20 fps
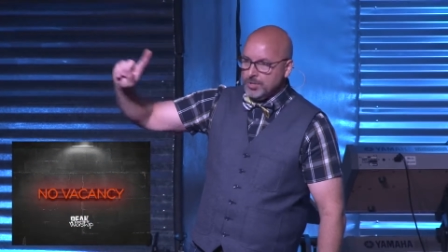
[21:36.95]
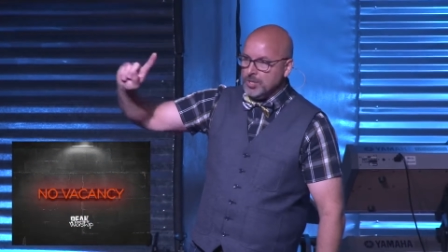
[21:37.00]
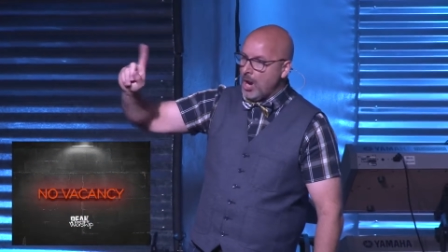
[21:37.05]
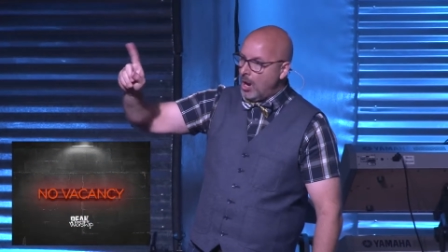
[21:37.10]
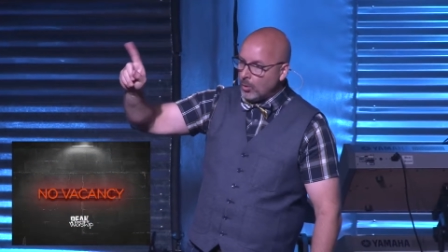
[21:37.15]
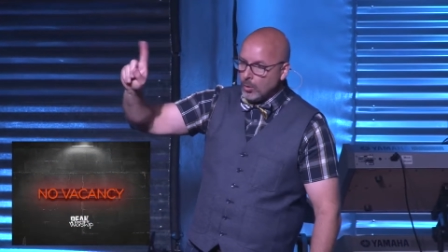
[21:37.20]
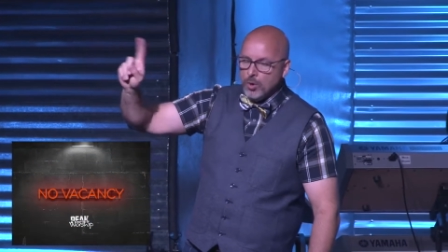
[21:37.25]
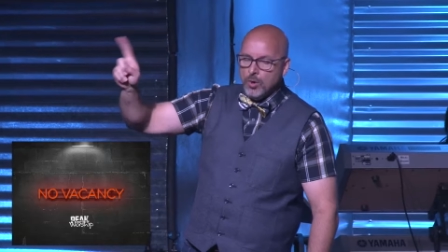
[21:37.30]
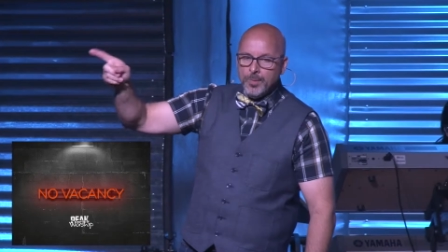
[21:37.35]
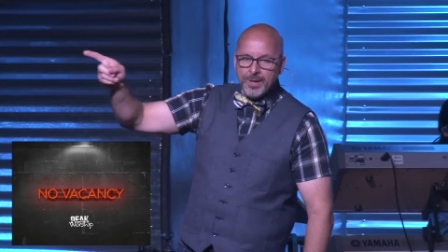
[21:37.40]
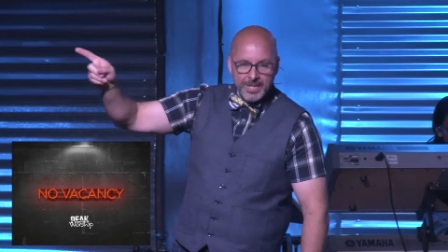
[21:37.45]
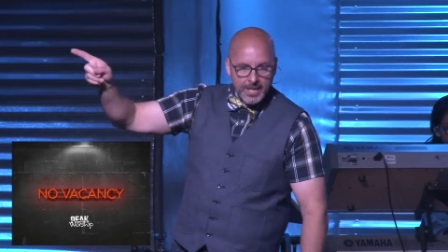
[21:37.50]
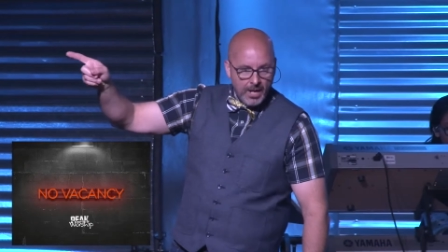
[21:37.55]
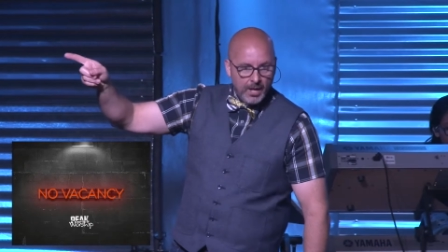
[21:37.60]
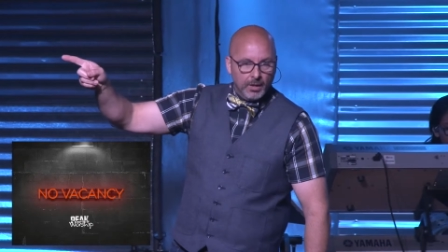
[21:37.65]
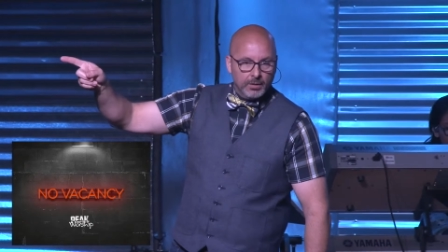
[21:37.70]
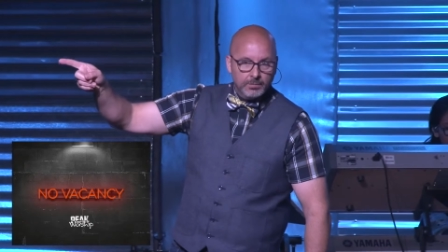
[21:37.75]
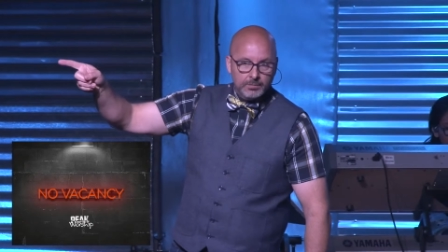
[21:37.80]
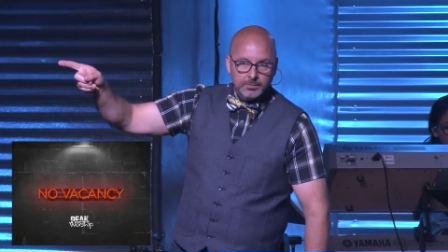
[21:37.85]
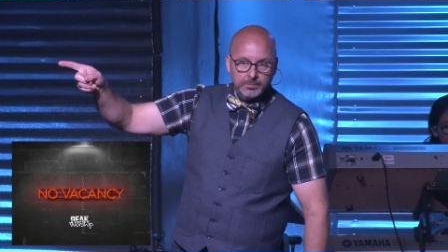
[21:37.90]
No room in
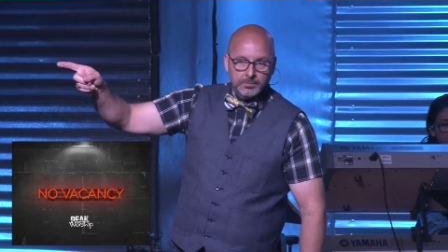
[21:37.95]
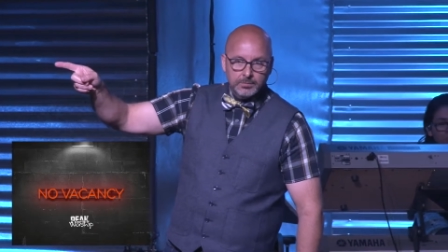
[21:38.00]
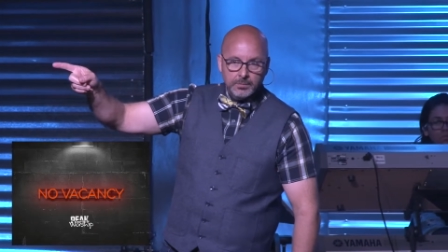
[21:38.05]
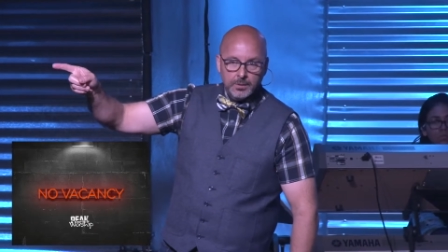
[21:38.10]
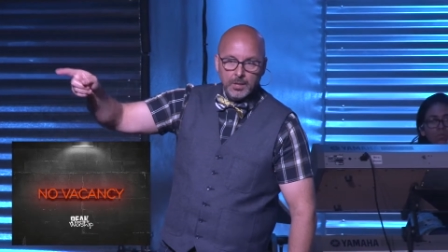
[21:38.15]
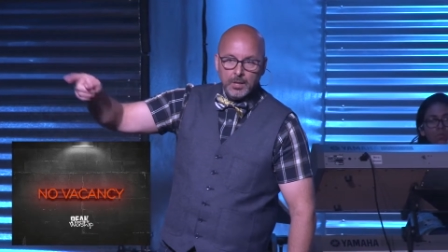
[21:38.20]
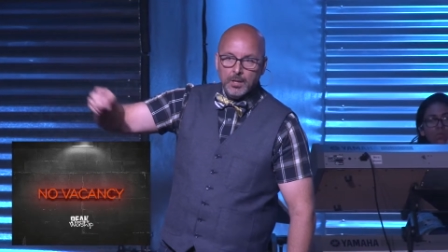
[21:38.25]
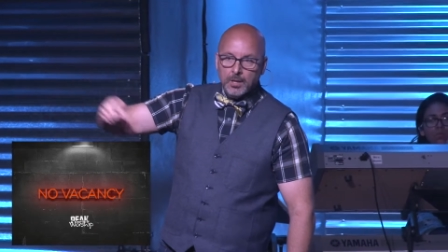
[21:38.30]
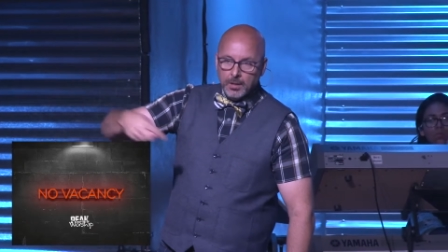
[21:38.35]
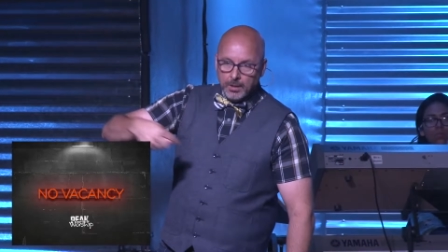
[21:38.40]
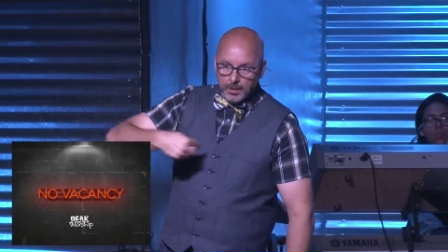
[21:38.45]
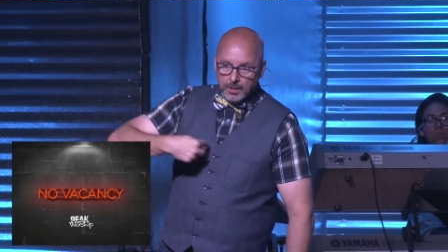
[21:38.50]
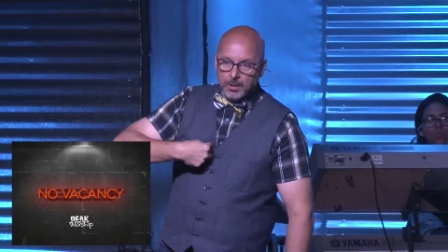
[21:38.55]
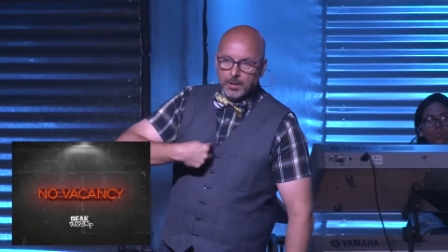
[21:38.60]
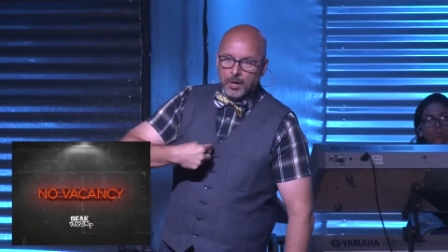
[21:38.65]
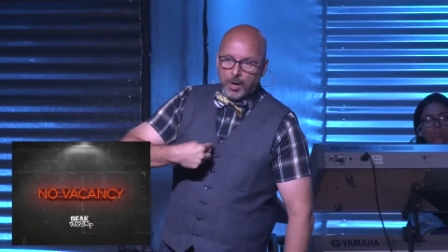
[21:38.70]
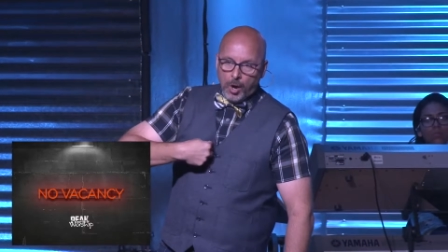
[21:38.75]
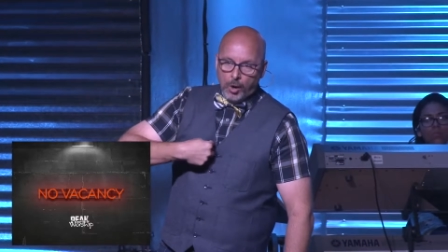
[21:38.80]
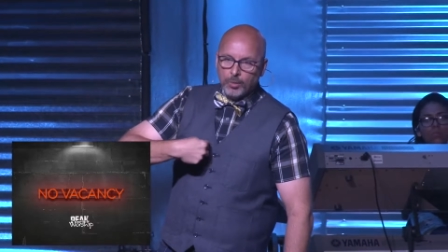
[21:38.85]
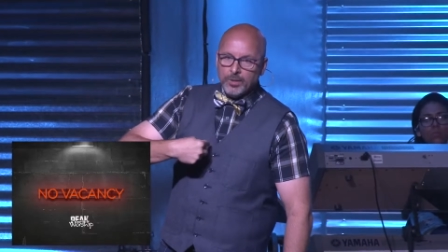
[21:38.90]
here.
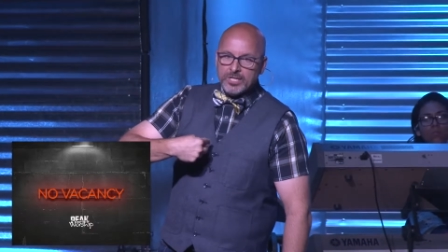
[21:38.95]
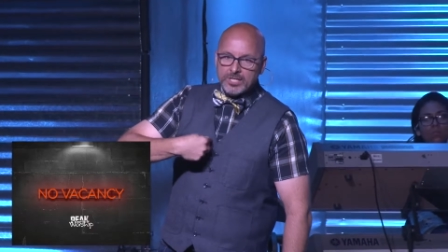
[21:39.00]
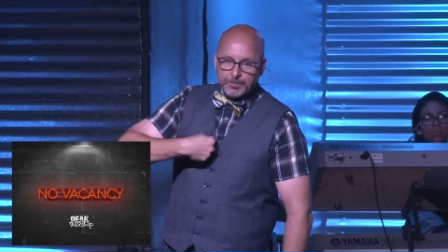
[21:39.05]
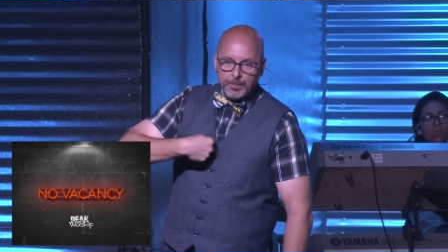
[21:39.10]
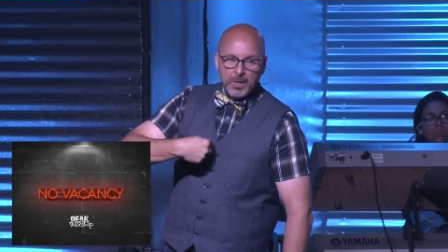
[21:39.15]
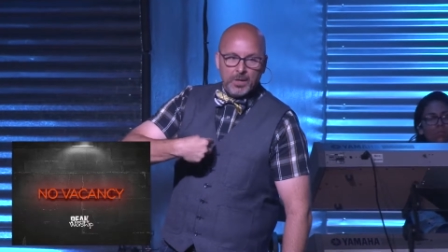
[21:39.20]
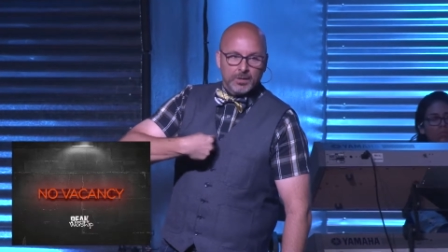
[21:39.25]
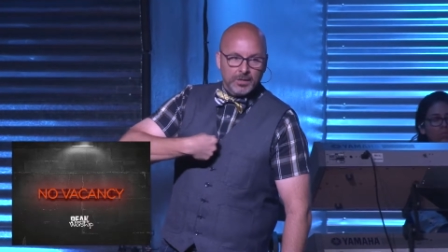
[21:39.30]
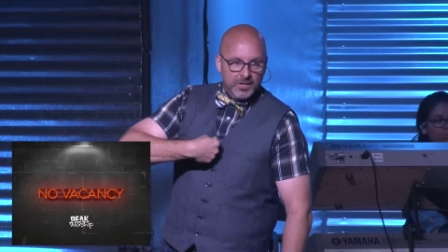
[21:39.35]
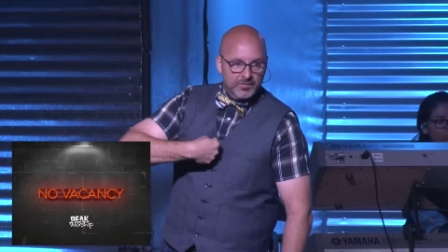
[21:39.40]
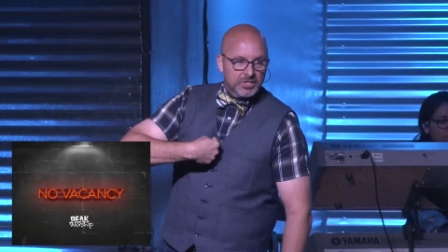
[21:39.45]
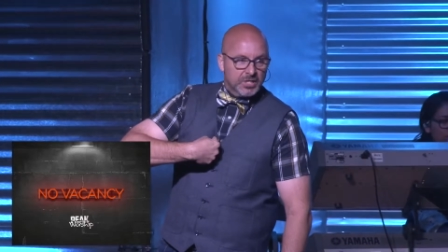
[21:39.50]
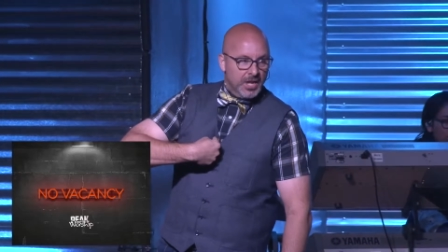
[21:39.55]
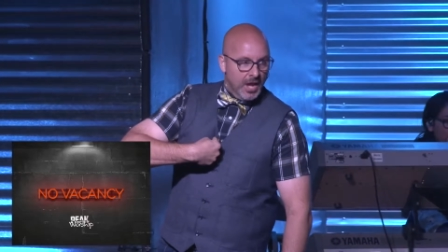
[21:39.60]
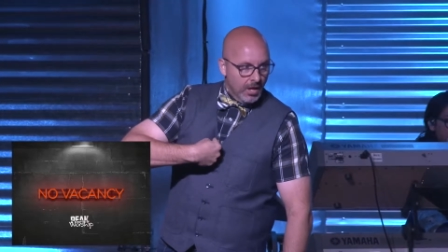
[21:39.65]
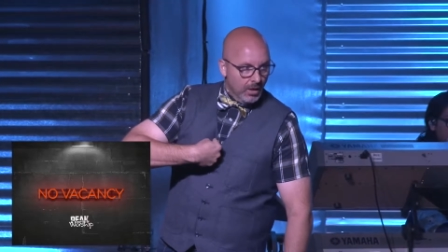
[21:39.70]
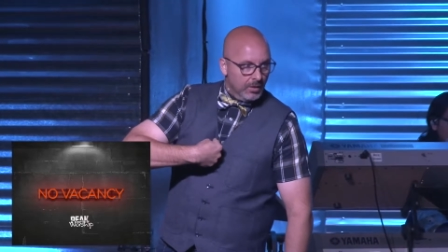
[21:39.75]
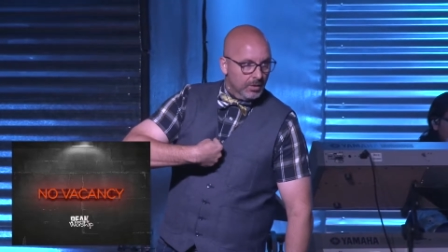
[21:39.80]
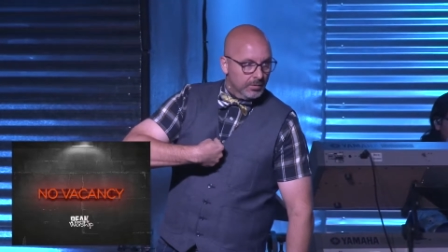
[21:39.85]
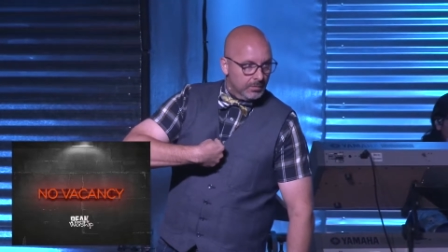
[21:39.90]
Holy Spirit lives in
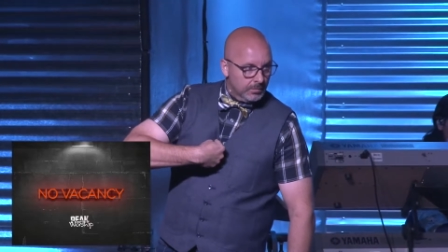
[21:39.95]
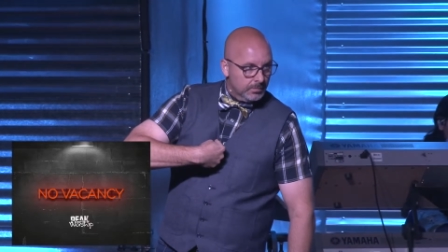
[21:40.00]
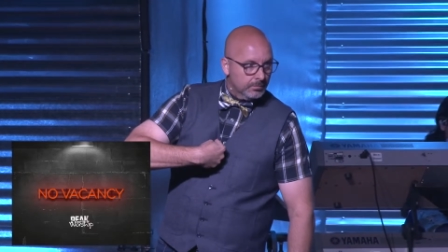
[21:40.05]
here.